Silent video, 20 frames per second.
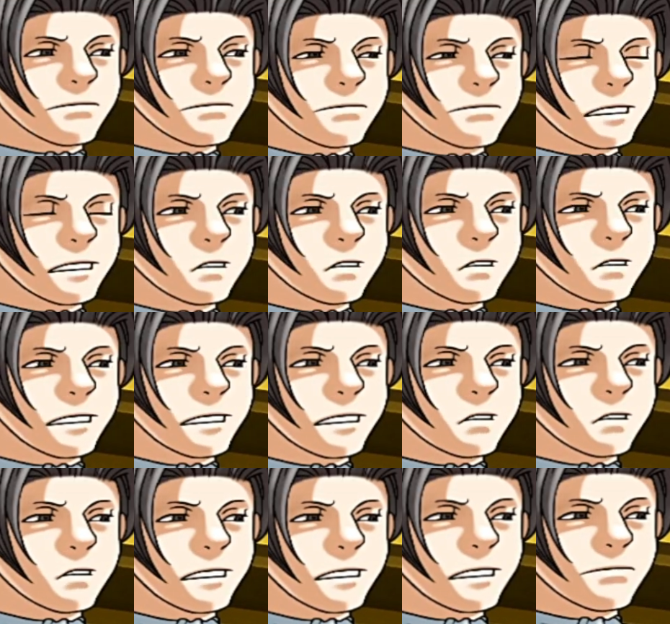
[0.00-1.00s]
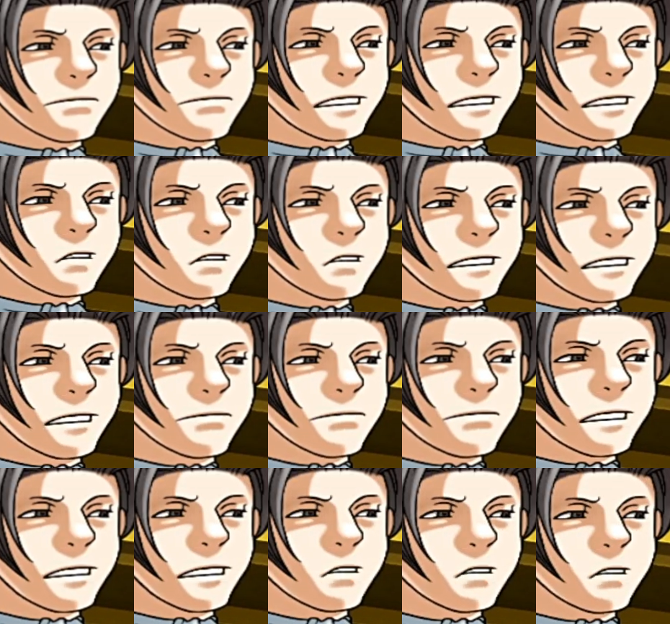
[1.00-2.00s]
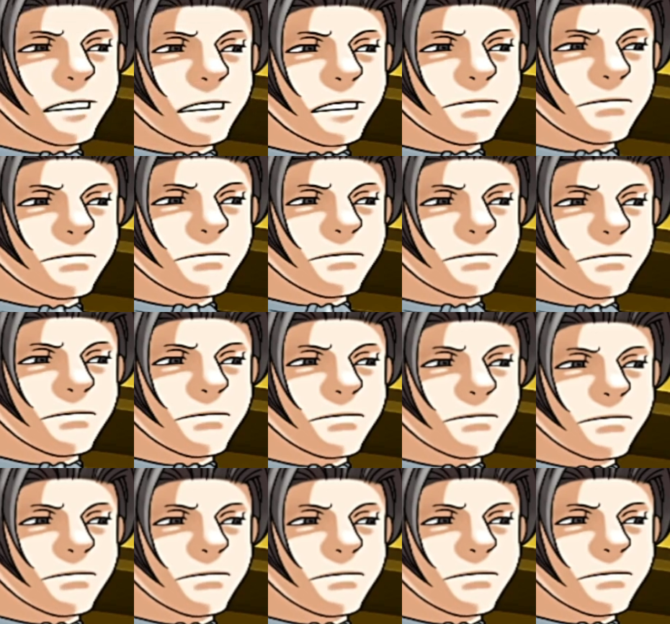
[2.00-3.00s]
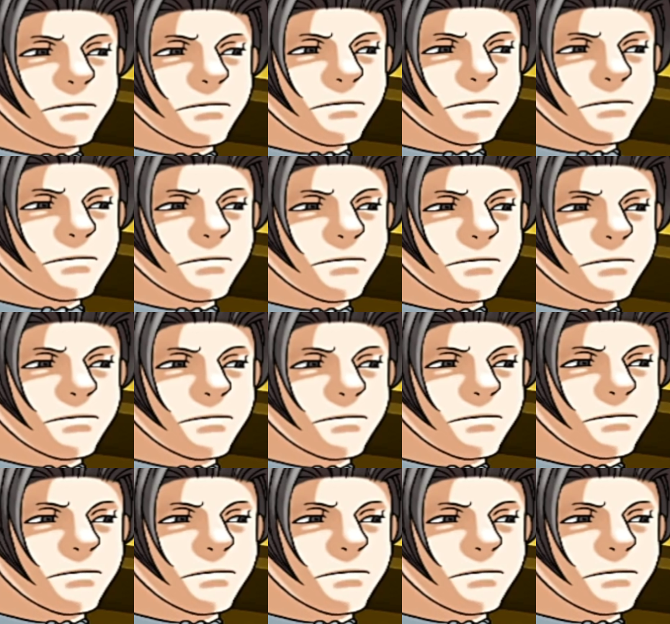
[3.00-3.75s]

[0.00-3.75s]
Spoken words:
witness, I heard that you saw the crime take place on the night in question.